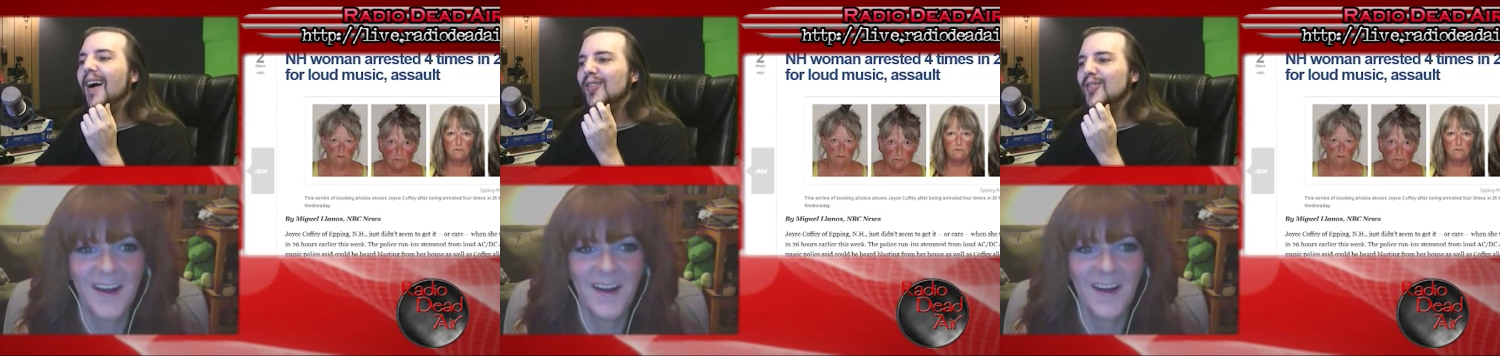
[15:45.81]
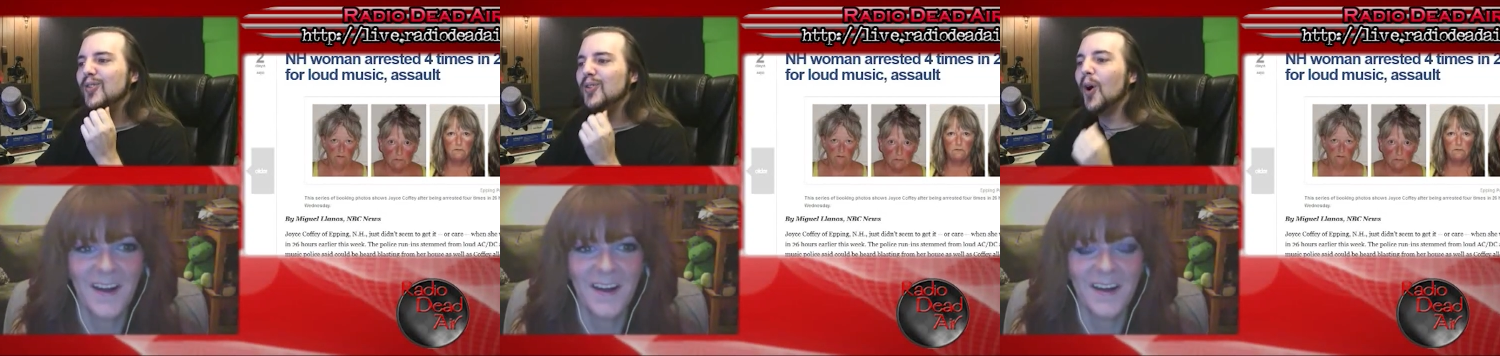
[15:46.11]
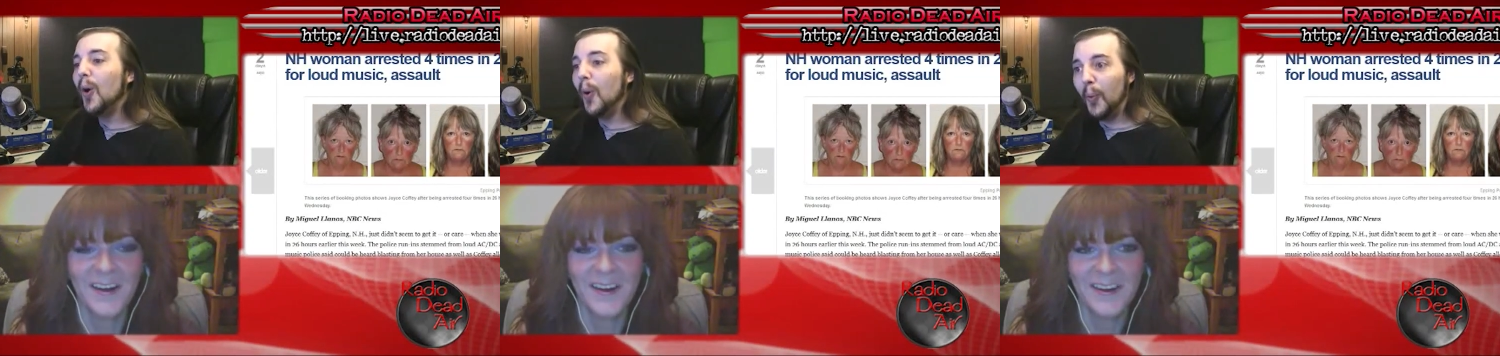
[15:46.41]

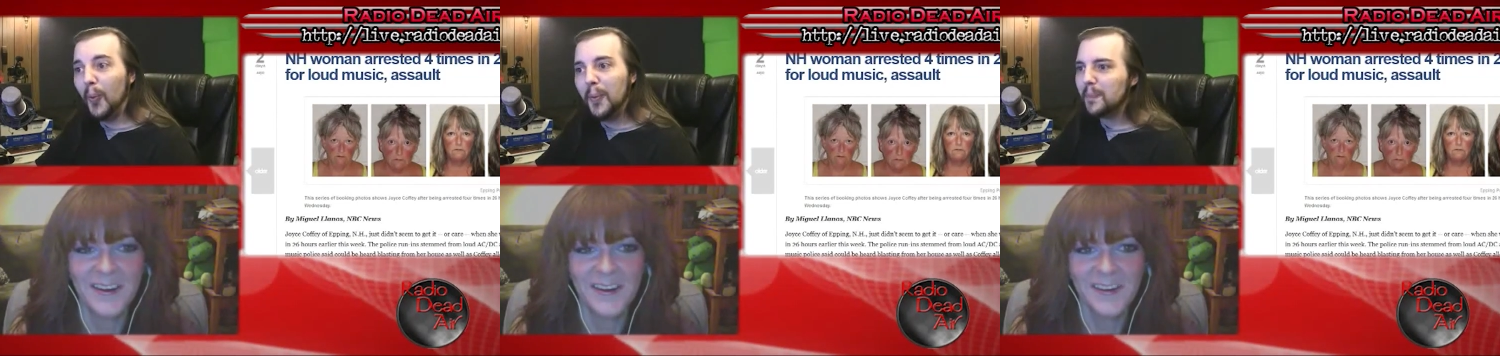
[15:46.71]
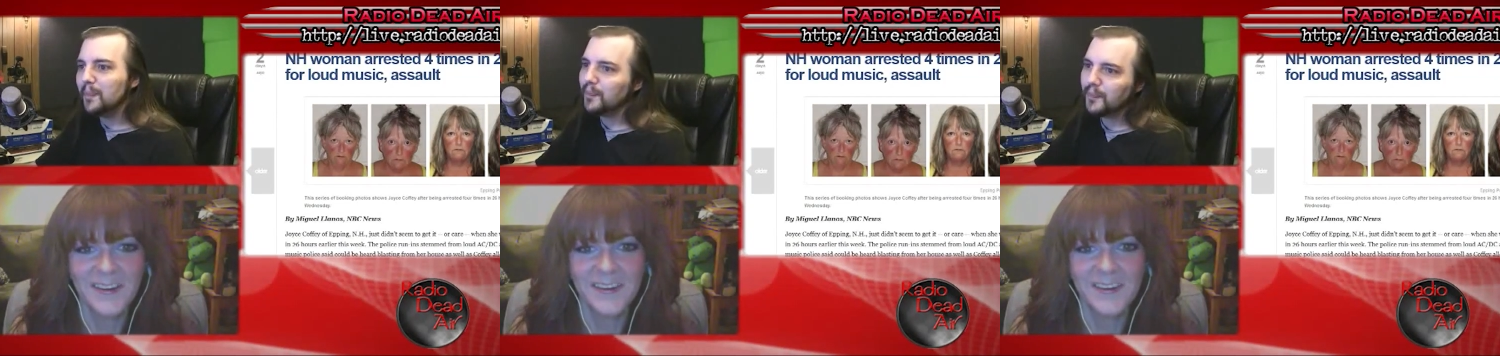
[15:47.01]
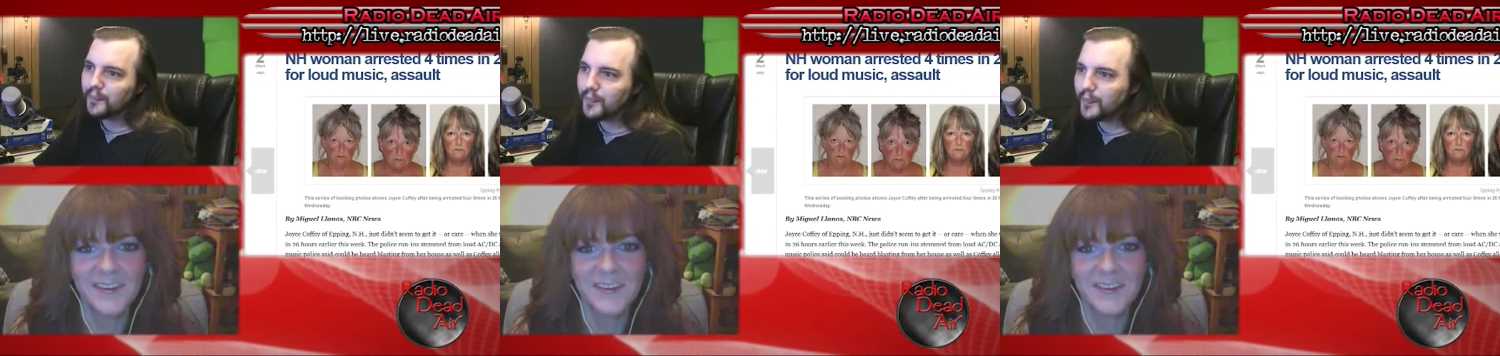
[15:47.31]
Speaker 1: So,
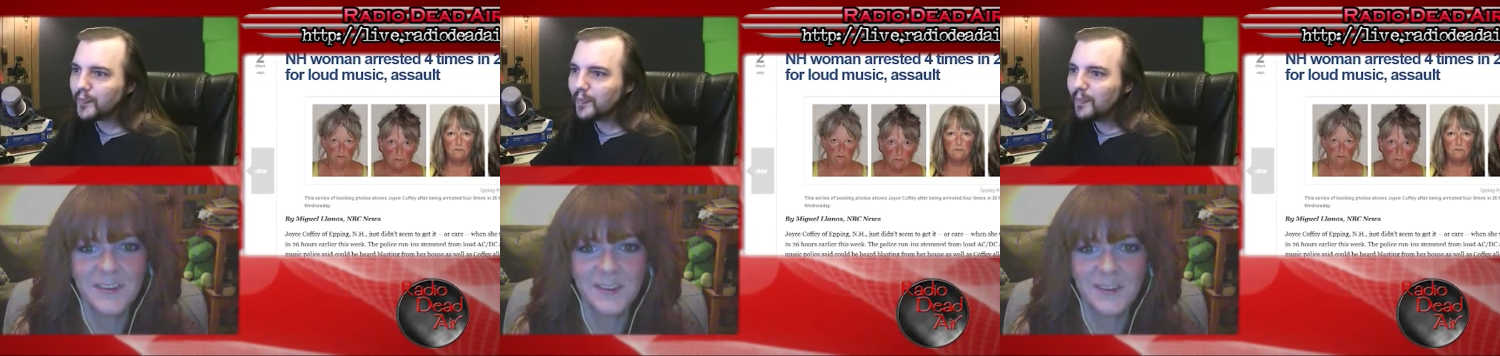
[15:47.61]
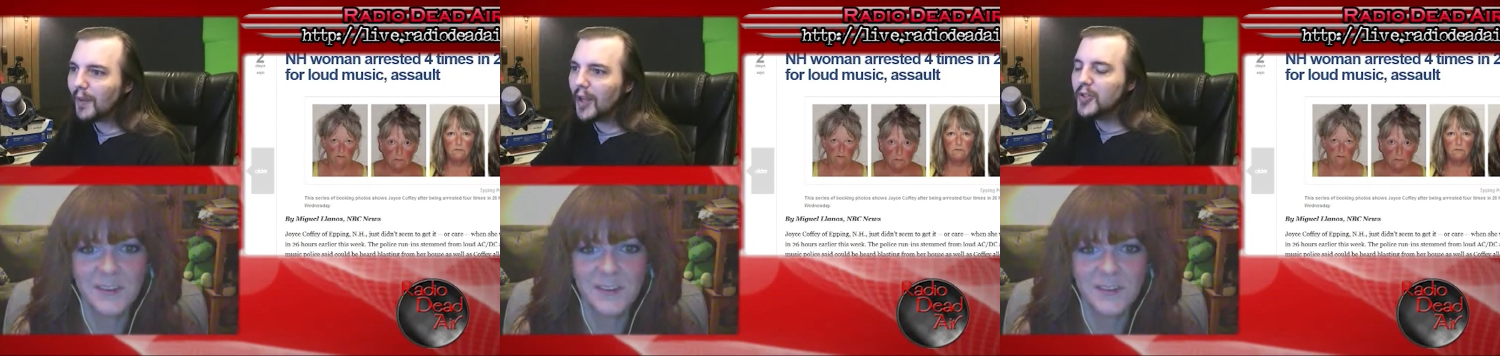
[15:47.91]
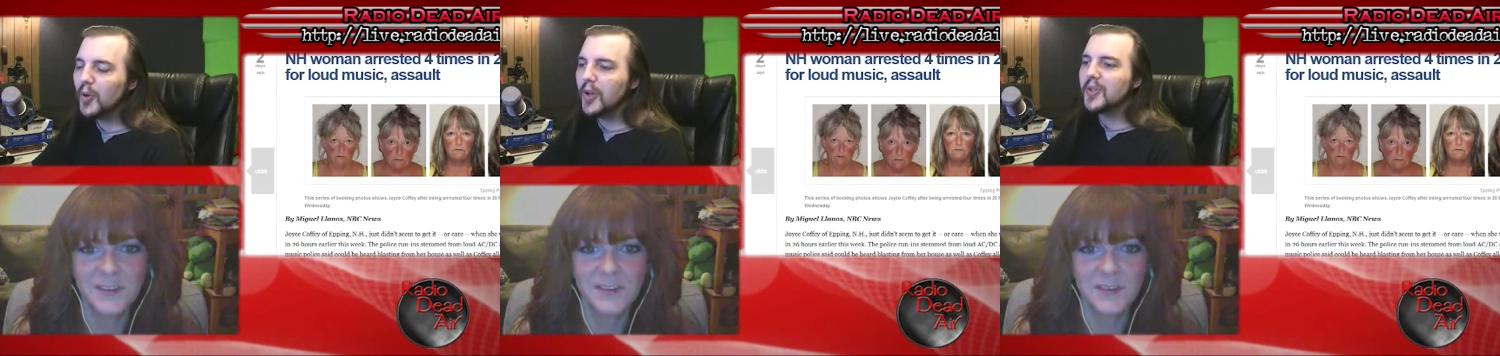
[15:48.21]

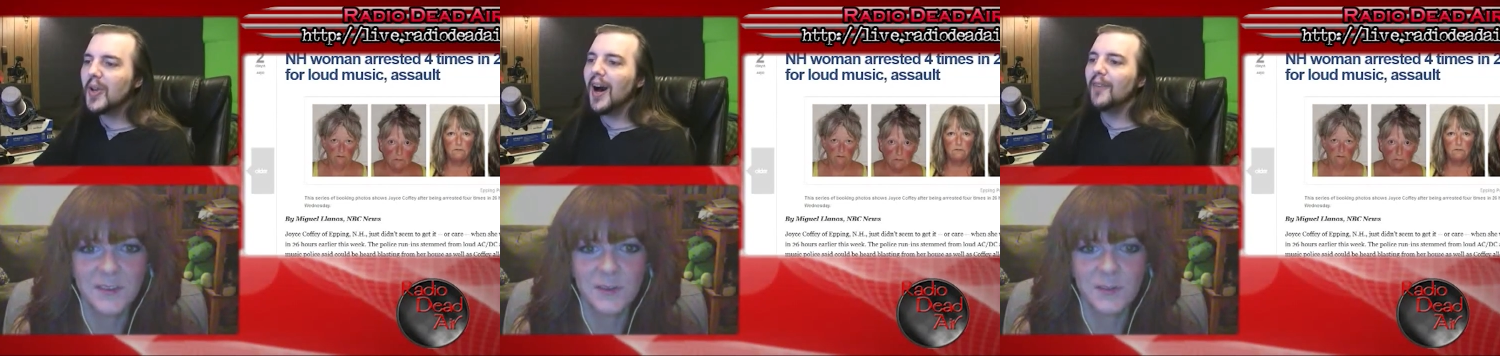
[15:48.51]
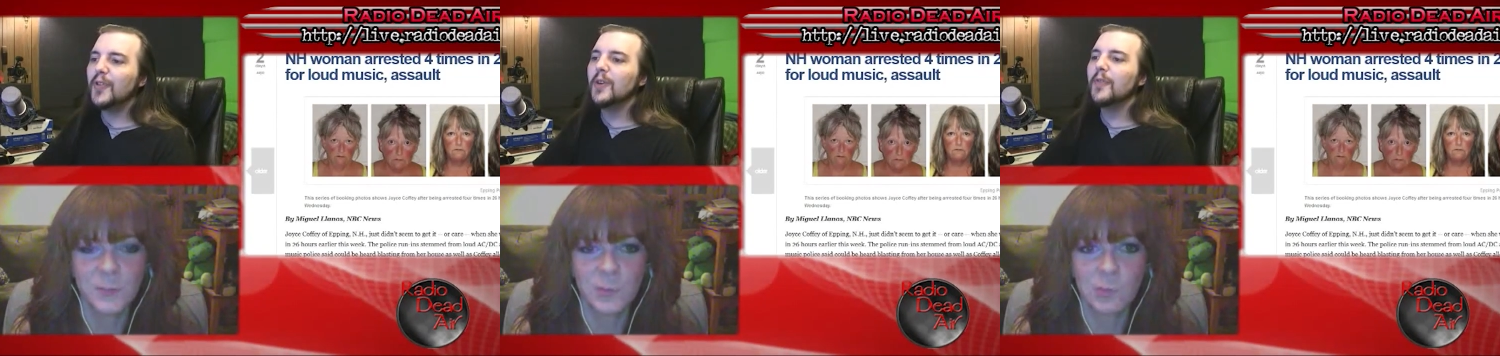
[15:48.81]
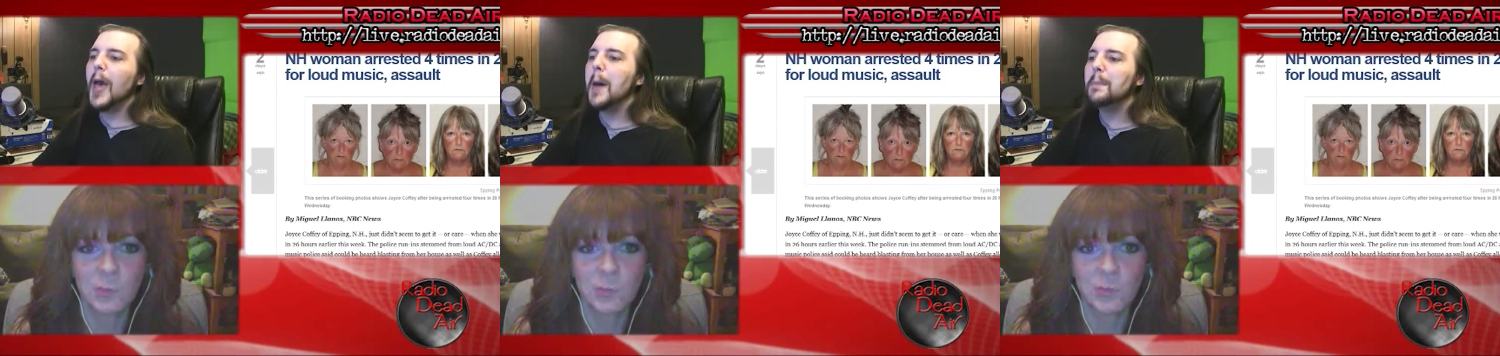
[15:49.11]
Joyce Coffee of
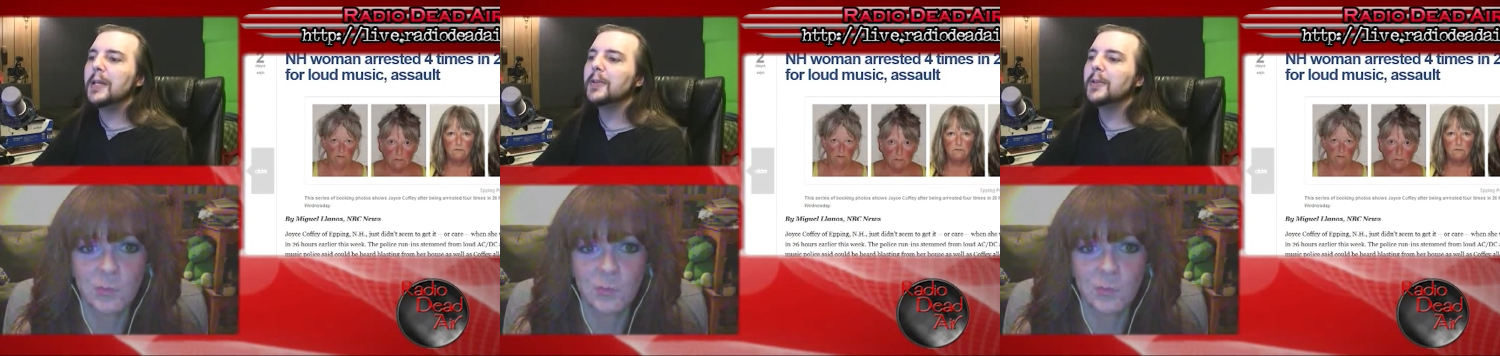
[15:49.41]
Epping,